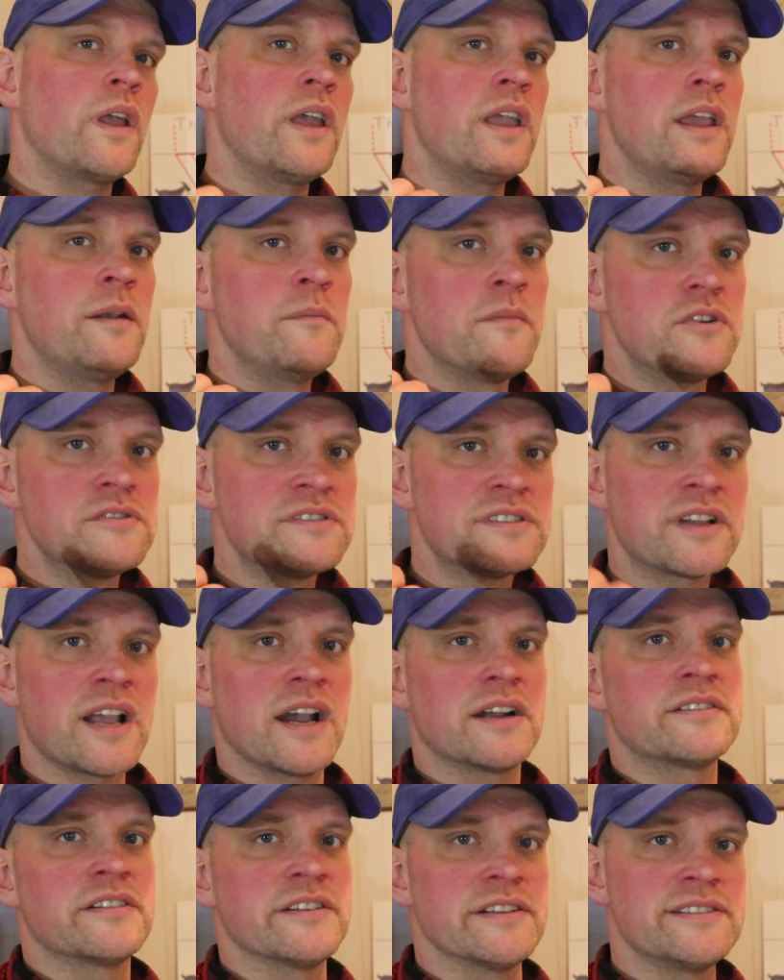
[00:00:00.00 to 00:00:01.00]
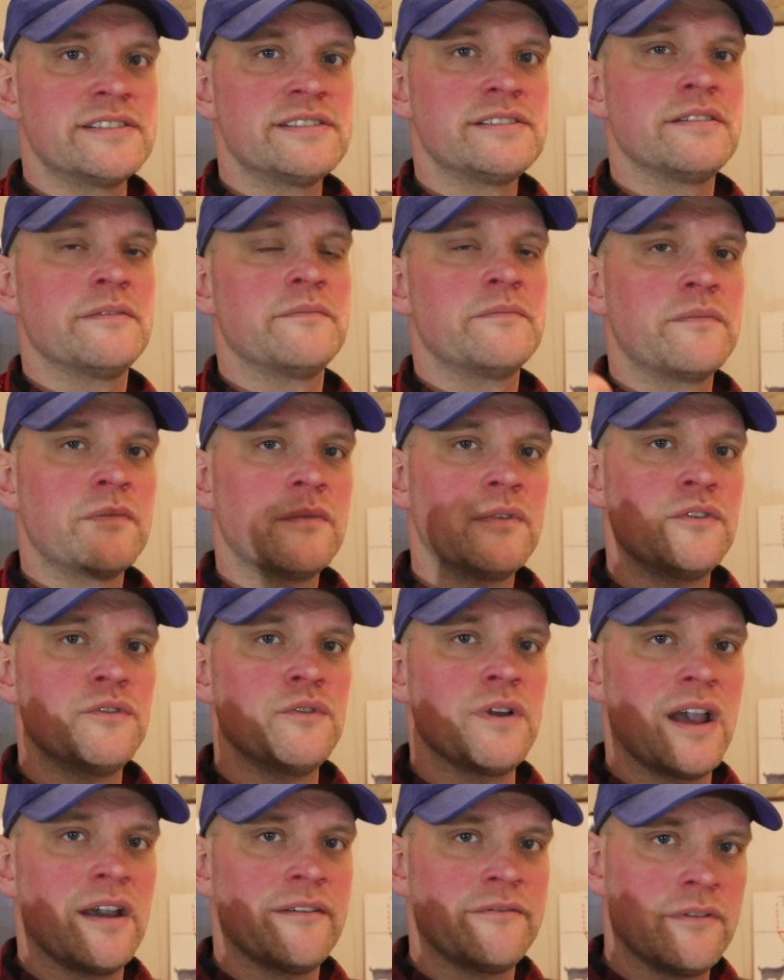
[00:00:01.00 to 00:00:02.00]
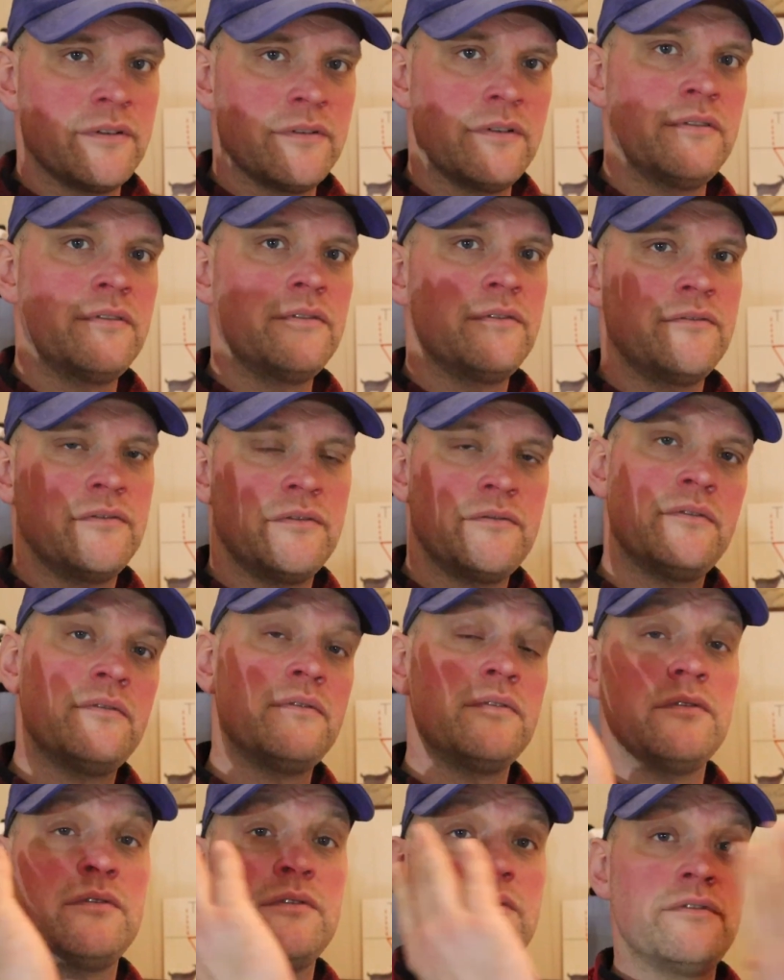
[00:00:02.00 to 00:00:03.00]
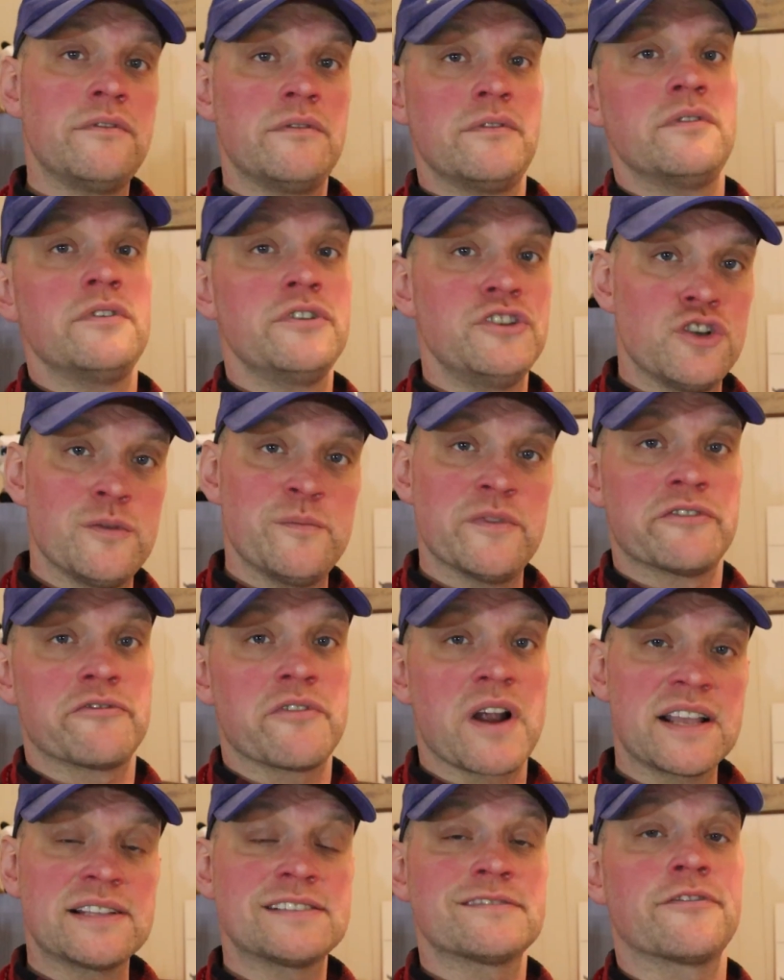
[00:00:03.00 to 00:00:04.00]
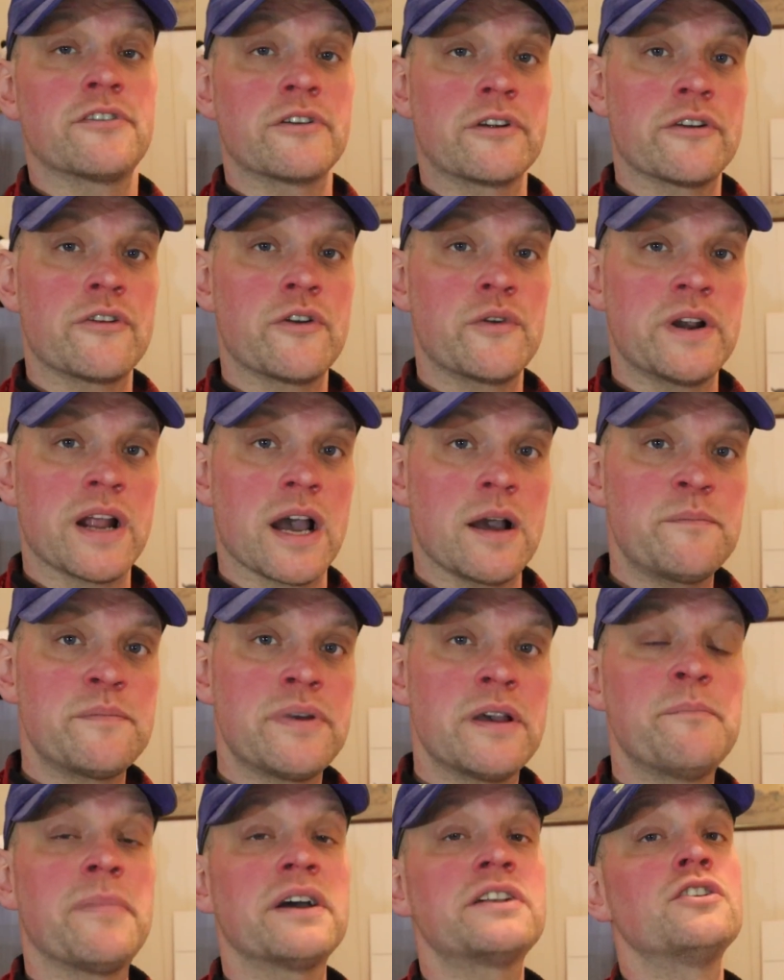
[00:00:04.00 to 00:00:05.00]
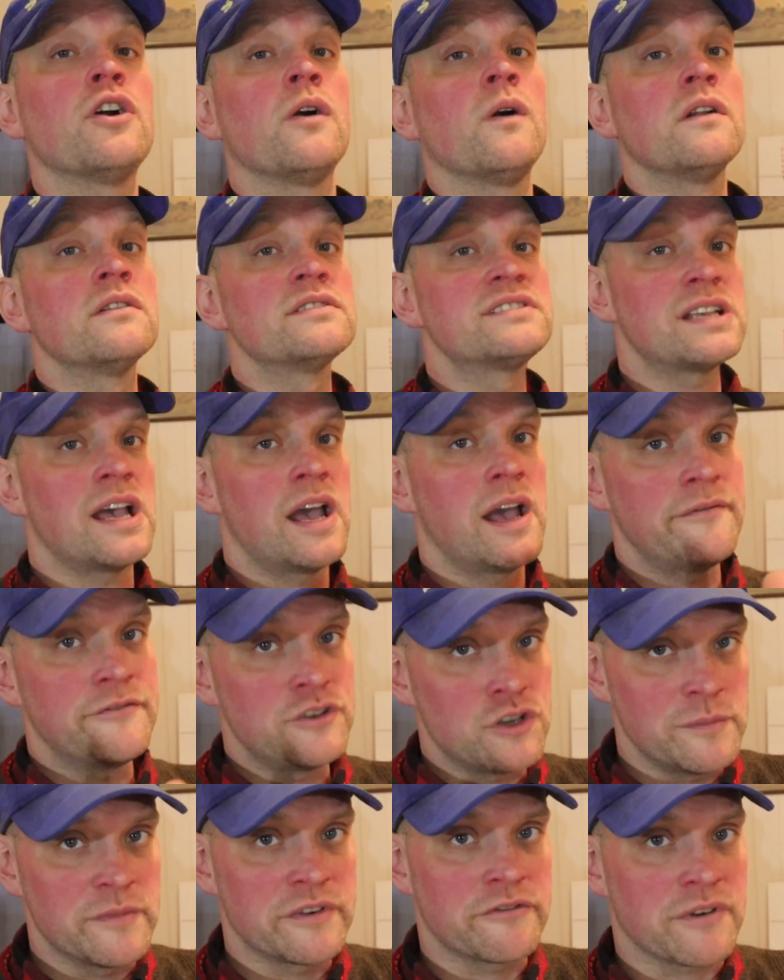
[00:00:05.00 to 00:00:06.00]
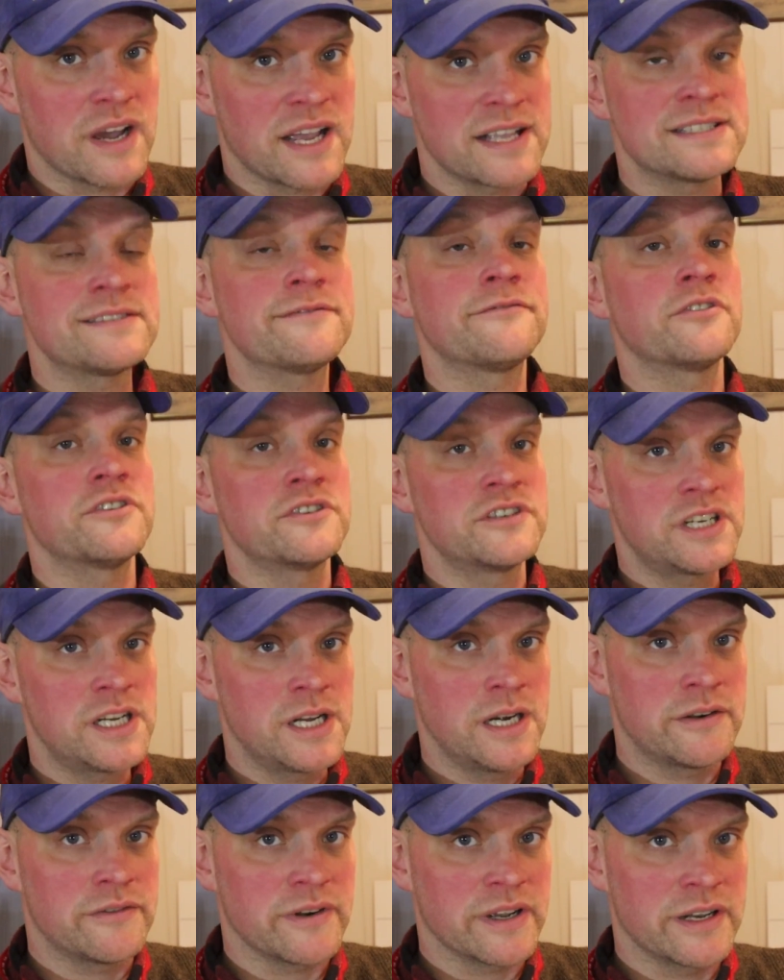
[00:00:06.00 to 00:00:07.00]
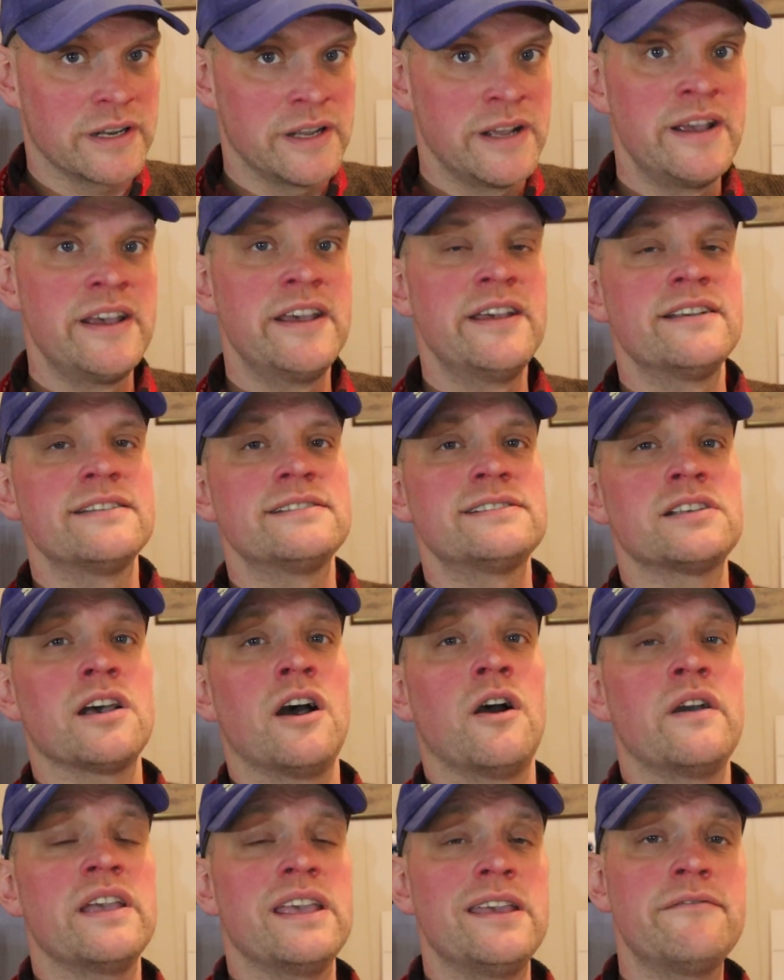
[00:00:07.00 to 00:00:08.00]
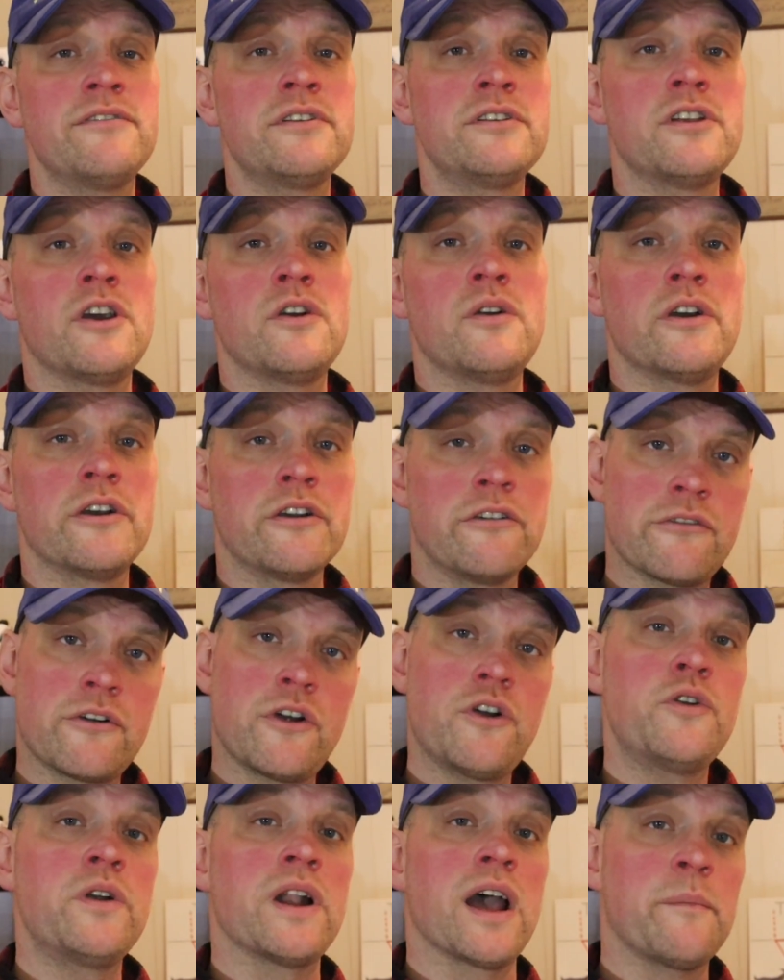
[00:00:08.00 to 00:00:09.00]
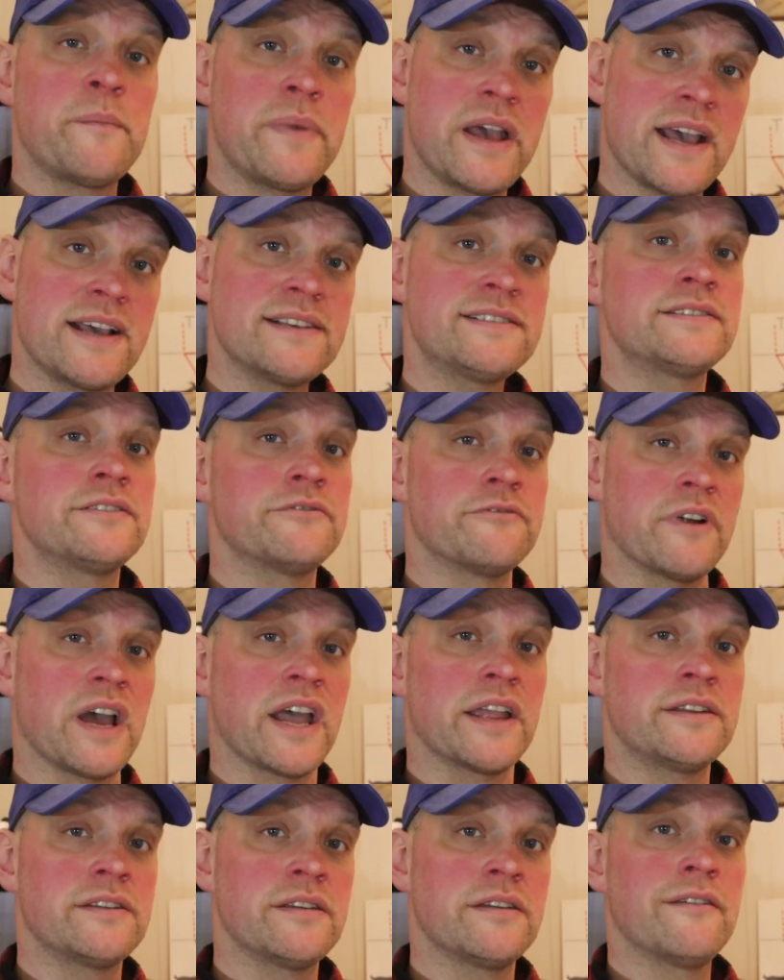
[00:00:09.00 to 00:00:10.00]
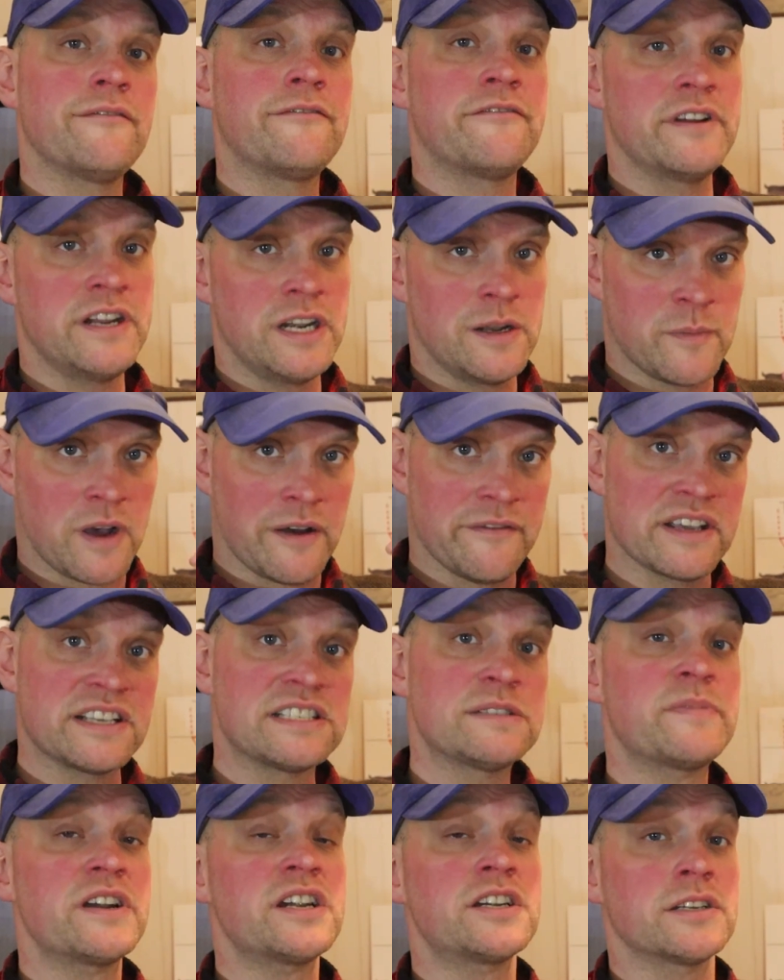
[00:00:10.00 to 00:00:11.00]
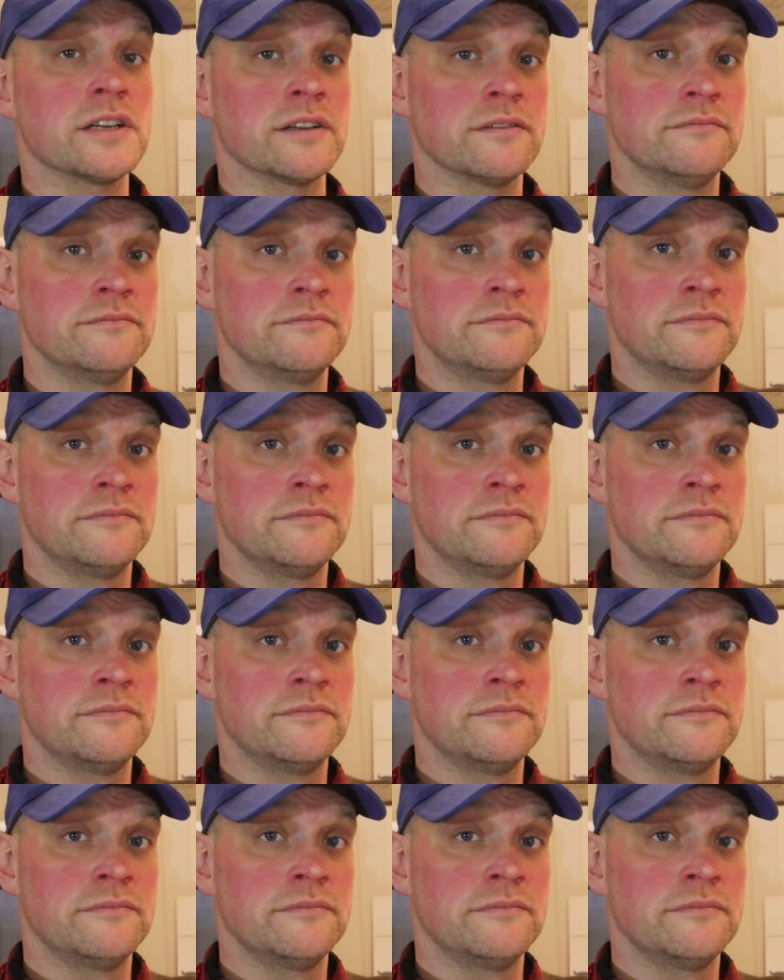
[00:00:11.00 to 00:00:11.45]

in most countries, you have human rights for grown-up, but you also have human rights for children. So even though a grown-up has the right freedom of expression,